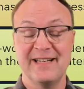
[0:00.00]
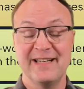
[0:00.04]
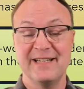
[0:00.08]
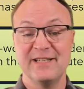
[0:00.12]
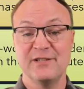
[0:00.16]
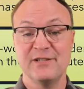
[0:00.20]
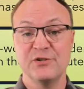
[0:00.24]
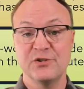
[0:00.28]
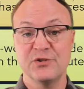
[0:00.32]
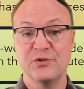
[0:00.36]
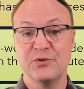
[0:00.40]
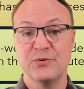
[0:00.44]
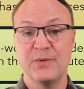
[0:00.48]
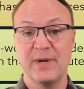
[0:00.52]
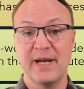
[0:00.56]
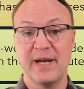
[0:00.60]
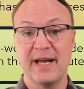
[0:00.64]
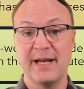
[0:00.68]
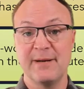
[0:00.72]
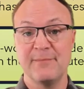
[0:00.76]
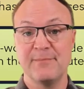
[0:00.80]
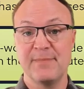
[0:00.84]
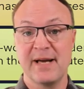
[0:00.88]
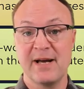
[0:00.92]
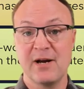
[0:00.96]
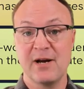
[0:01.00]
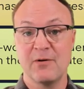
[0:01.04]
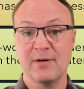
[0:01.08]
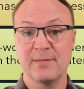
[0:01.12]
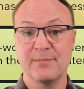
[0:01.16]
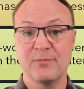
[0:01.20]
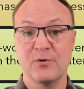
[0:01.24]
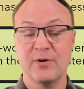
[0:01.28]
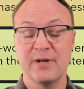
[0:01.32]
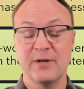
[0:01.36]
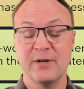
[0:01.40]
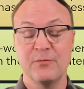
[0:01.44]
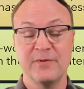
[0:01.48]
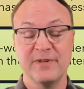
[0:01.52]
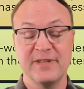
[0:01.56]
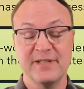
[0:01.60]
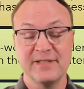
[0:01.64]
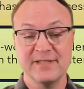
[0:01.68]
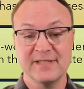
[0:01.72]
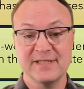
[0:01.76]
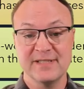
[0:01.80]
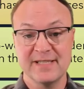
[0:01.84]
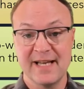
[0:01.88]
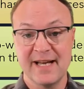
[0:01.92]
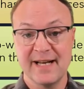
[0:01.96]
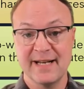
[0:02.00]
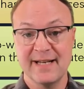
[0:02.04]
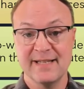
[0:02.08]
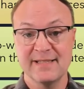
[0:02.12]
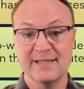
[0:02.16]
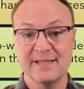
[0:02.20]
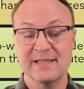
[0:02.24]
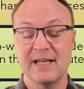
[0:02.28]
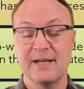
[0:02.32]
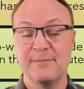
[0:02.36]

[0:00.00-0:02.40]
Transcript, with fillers: into a PowerPoint within seconds.